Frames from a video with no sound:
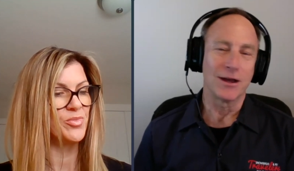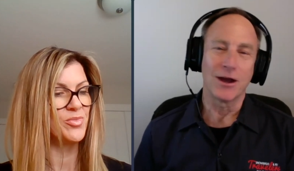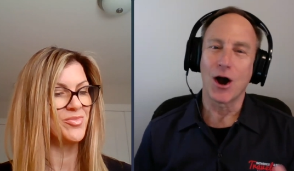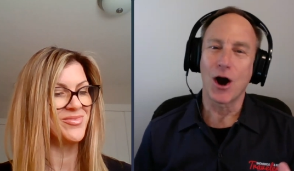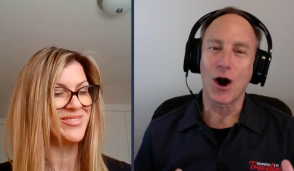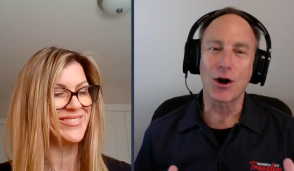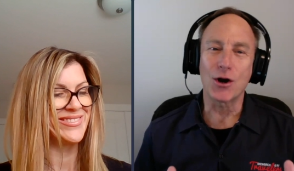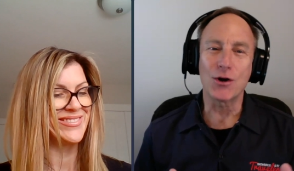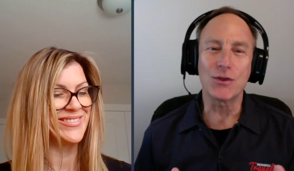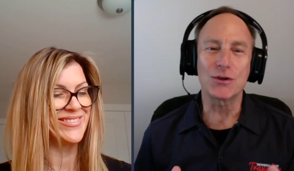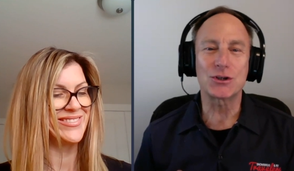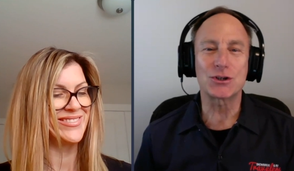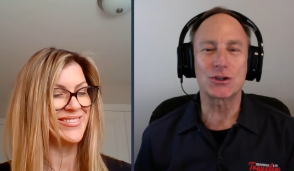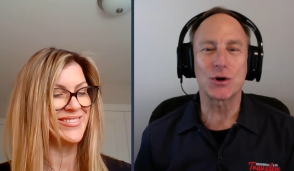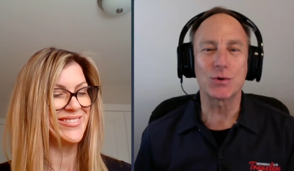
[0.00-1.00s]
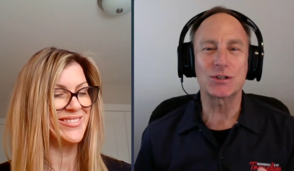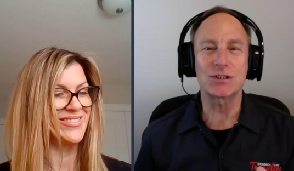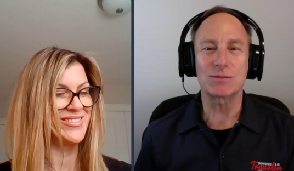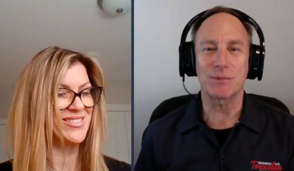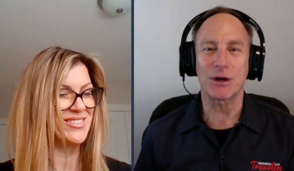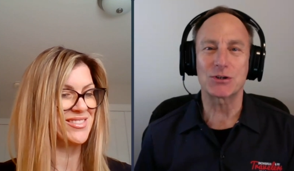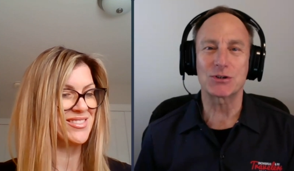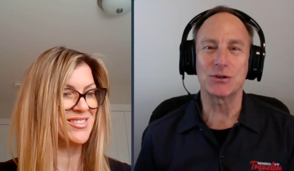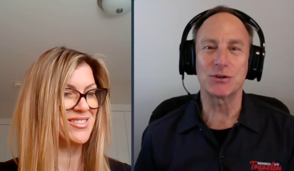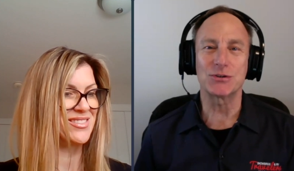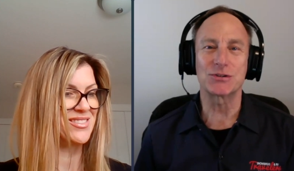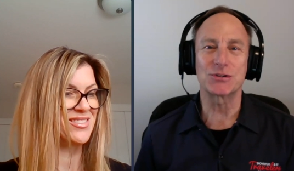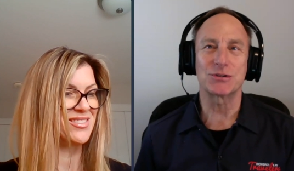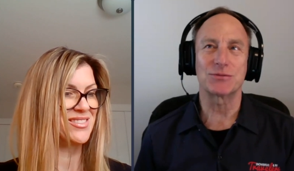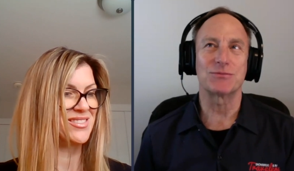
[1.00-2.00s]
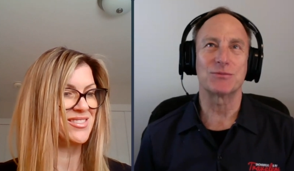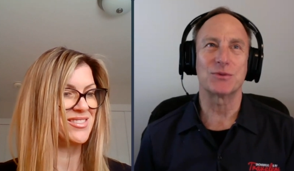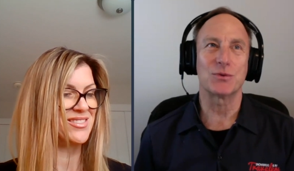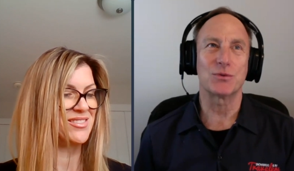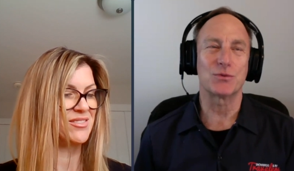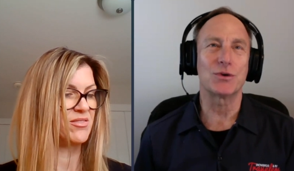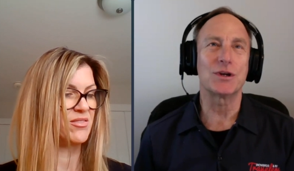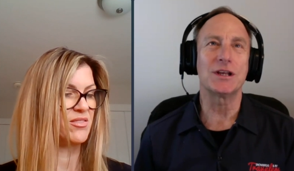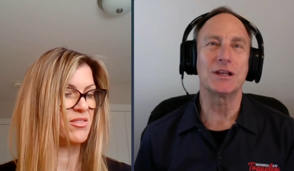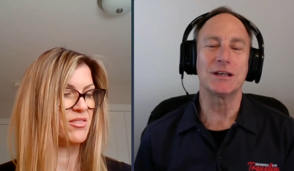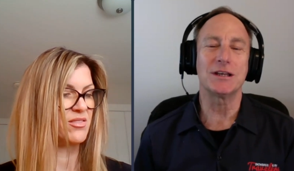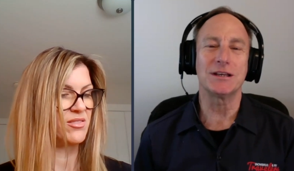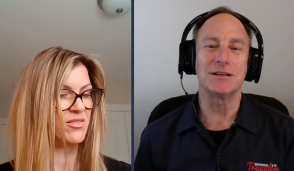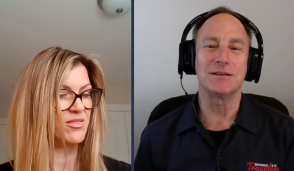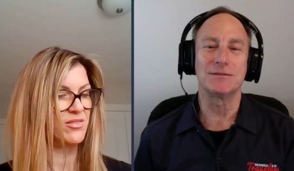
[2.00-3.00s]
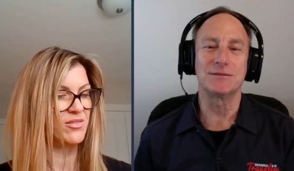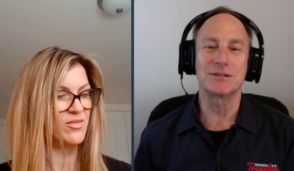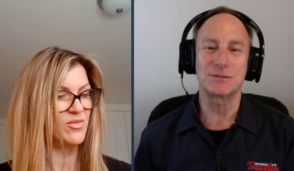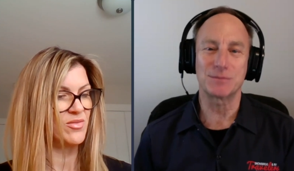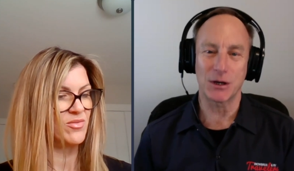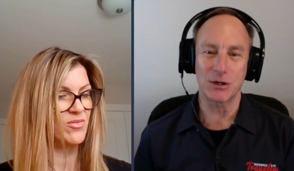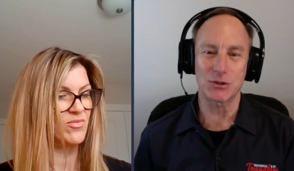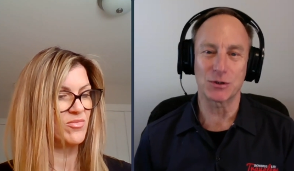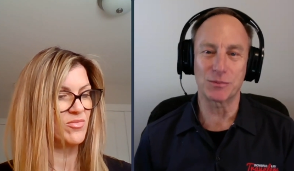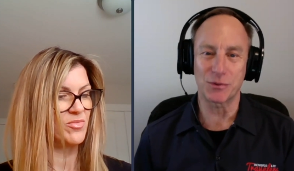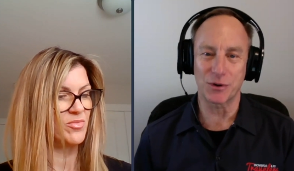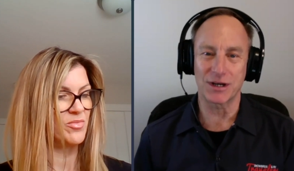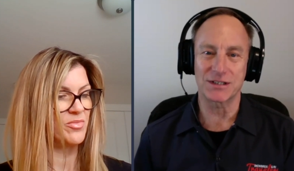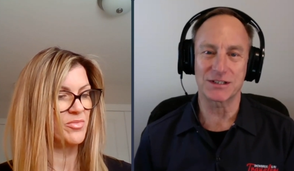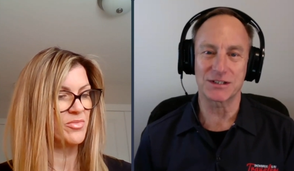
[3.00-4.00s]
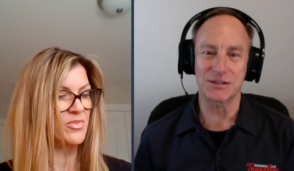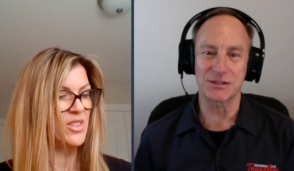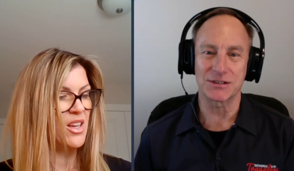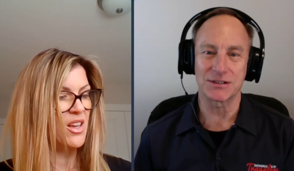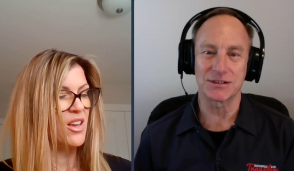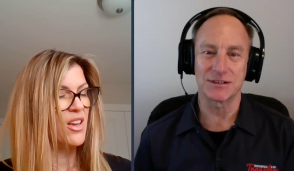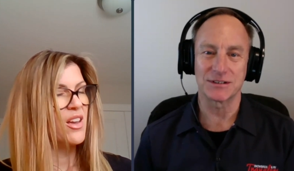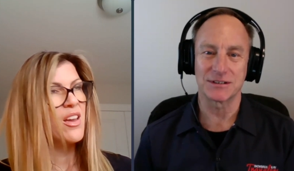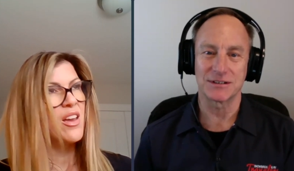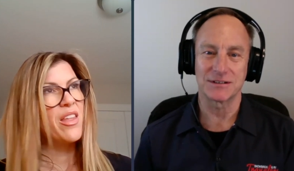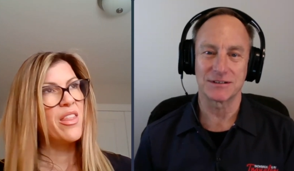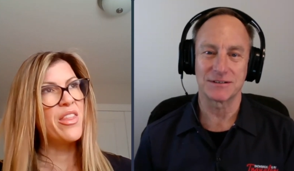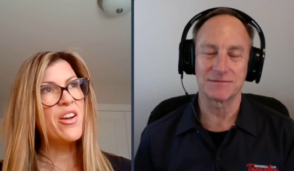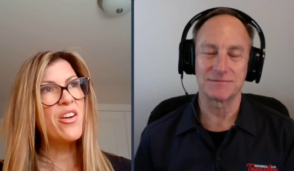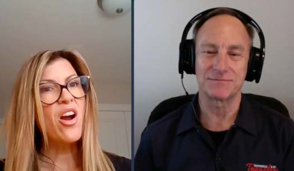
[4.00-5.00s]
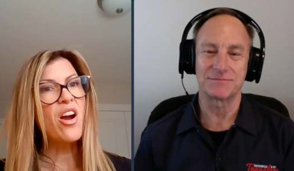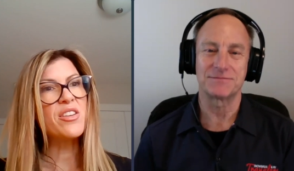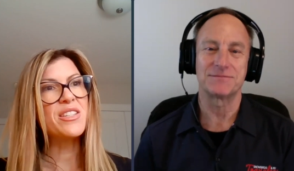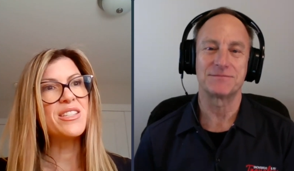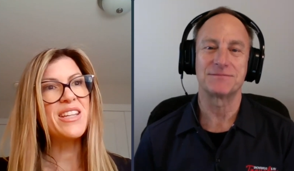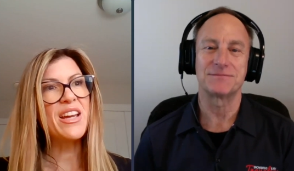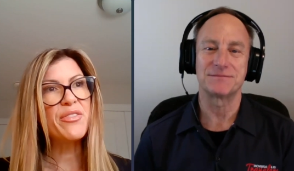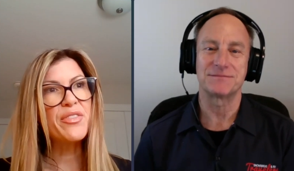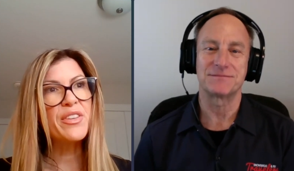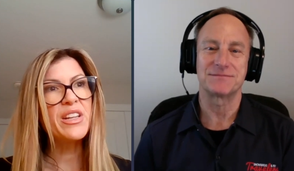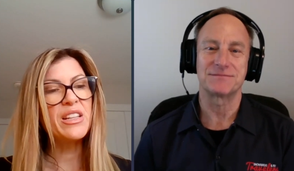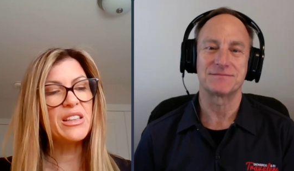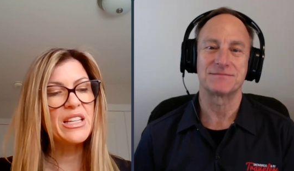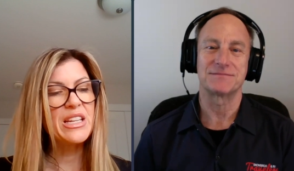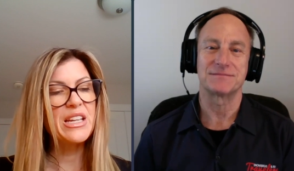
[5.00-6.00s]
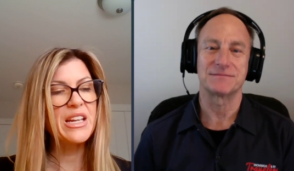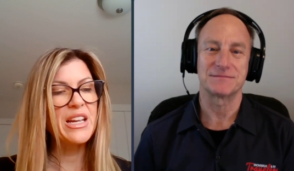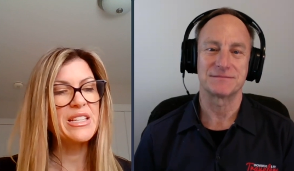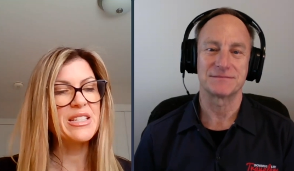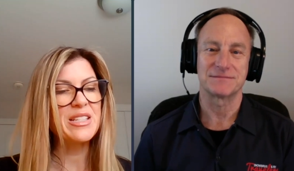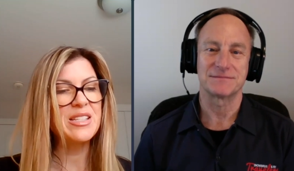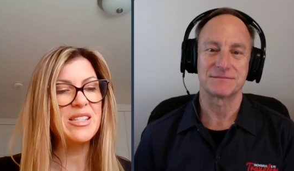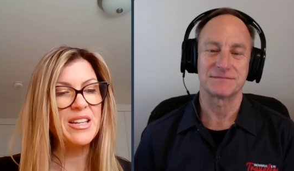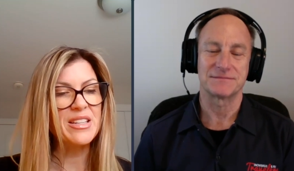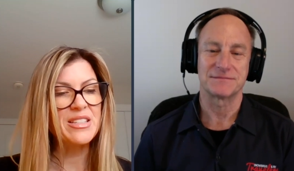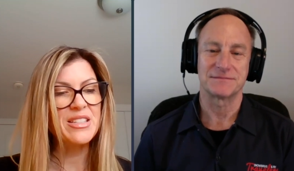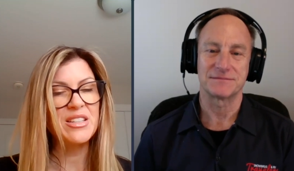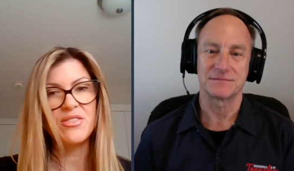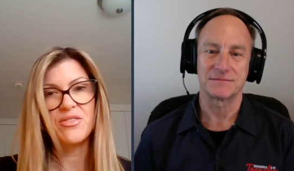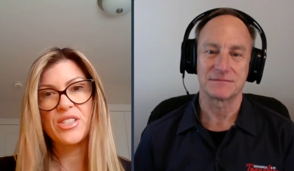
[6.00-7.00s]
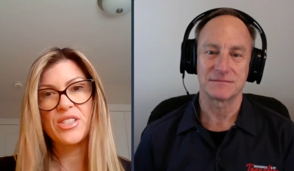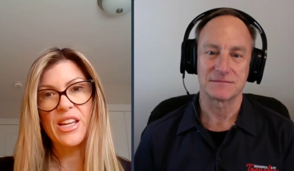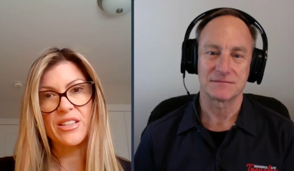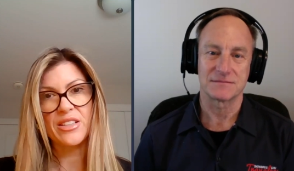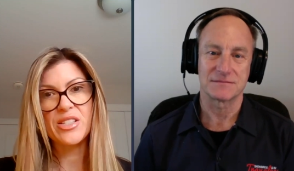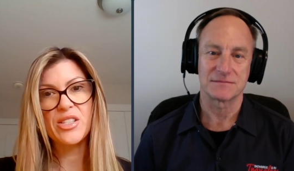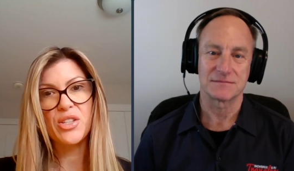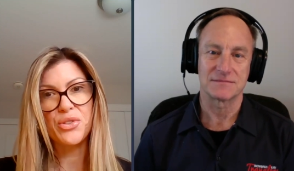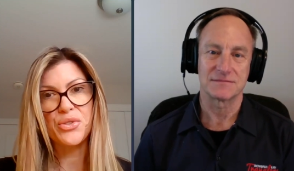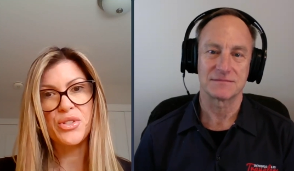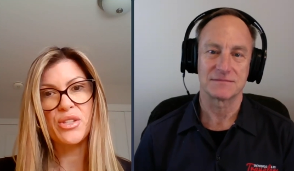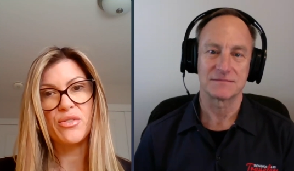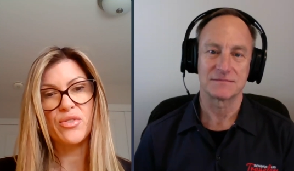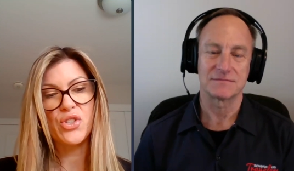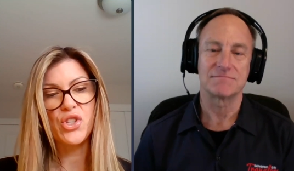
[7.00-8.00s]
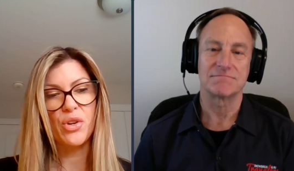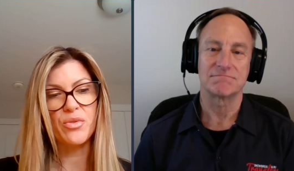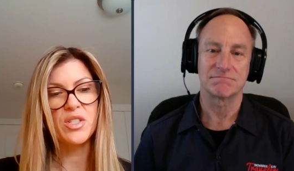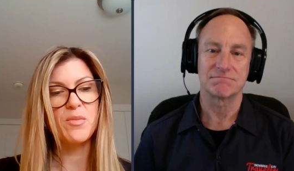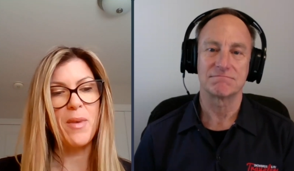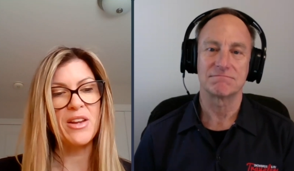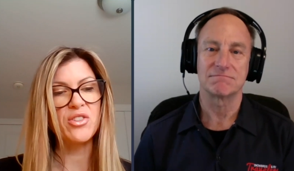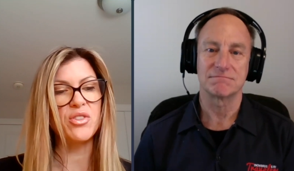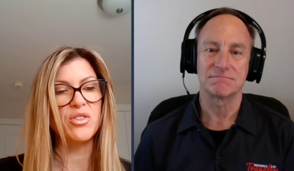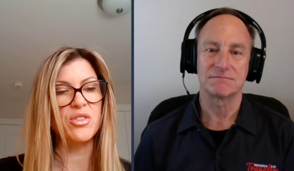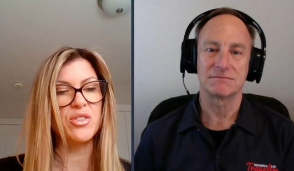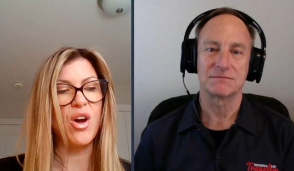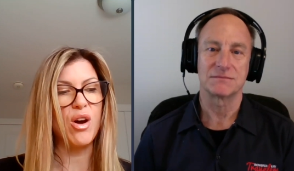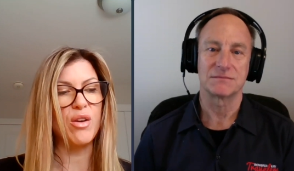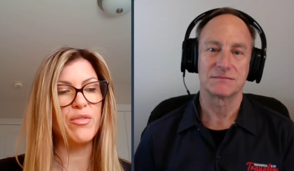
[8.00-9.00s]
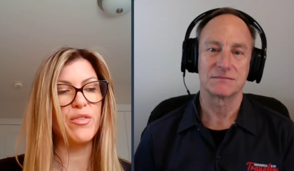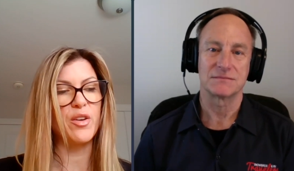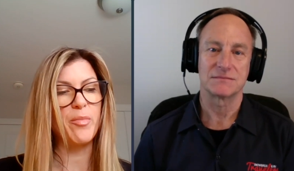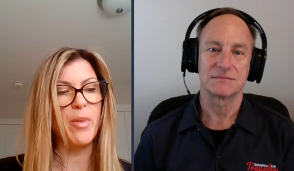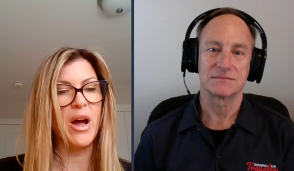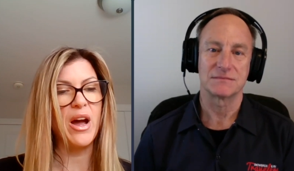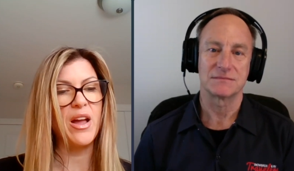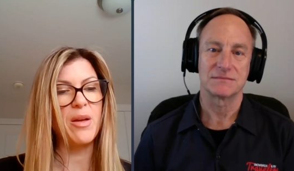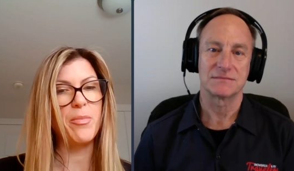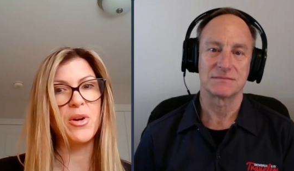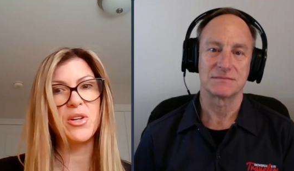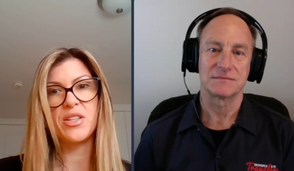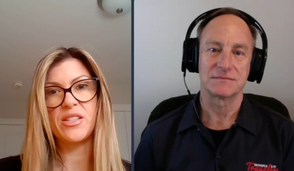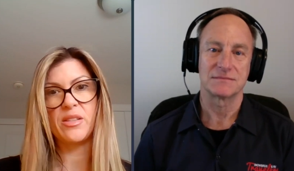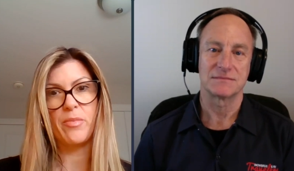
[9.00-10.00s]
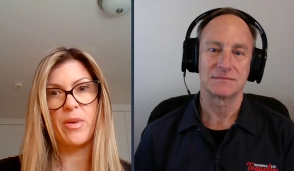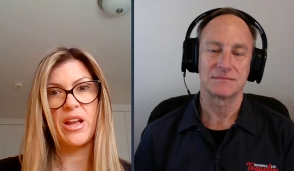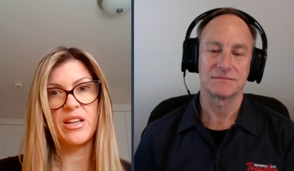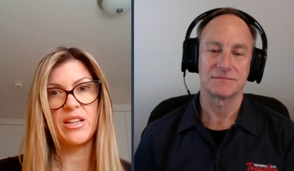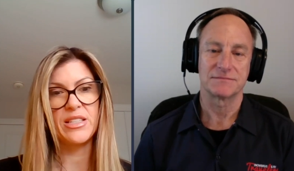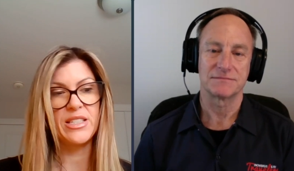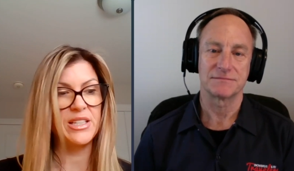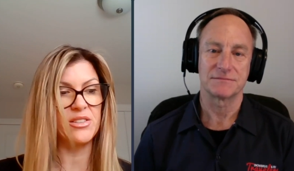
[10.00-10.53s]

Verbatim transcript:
Speaker 1: are the show specials really special prices?
Speaker 2: There are definitely incentives and exclusive show specials offered by participating